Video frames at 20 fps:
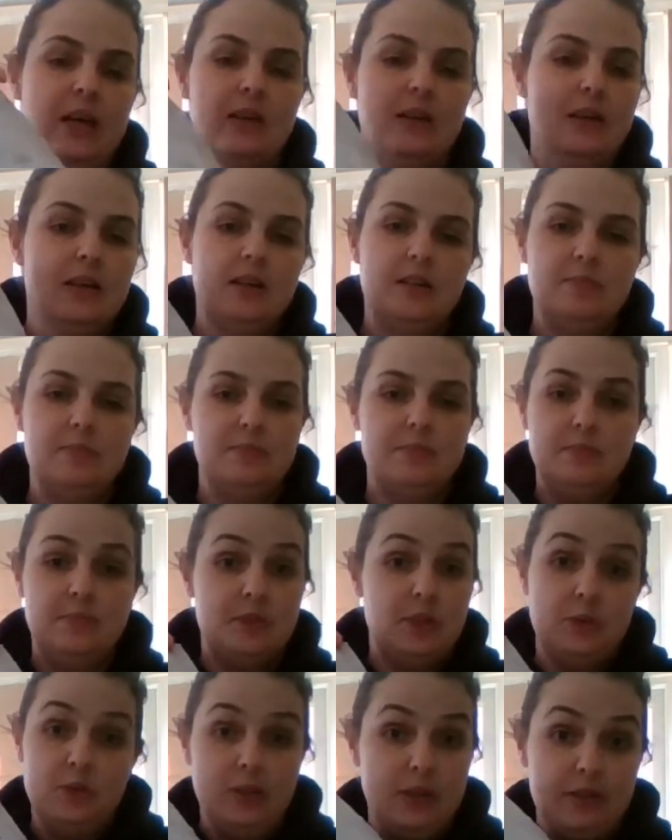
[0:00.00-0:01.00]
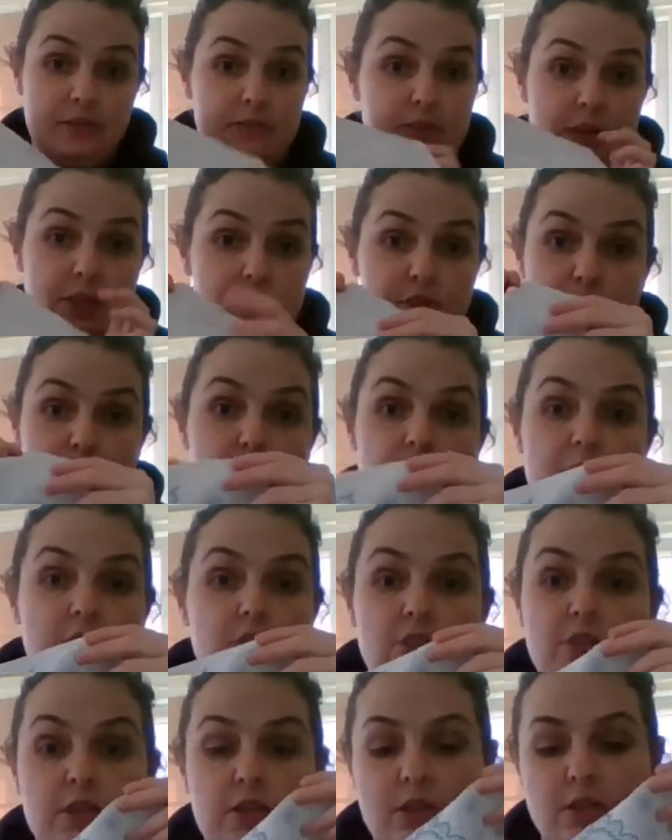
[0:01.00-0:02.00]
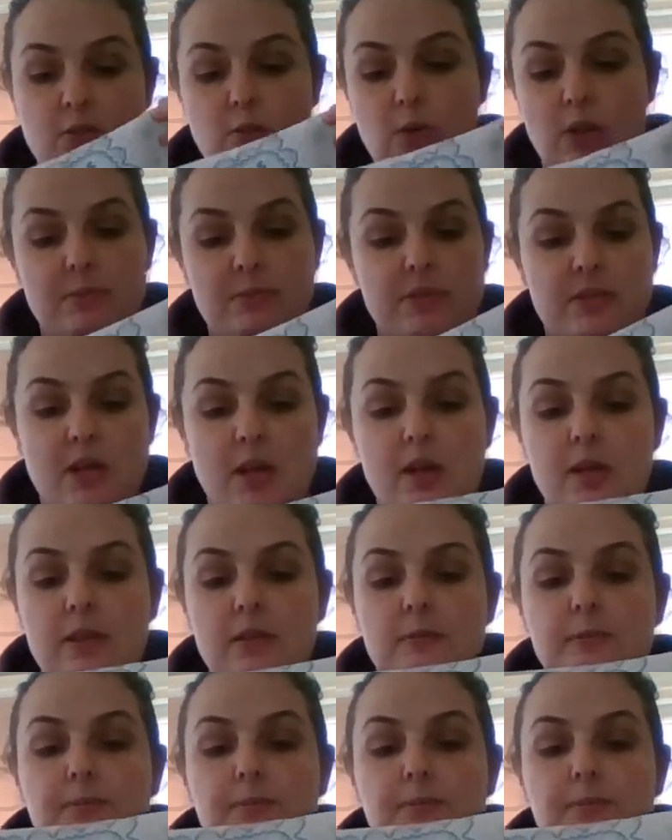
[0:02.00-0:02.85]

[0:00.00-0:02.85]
I don't like fractional stitches, that's all I'm saying.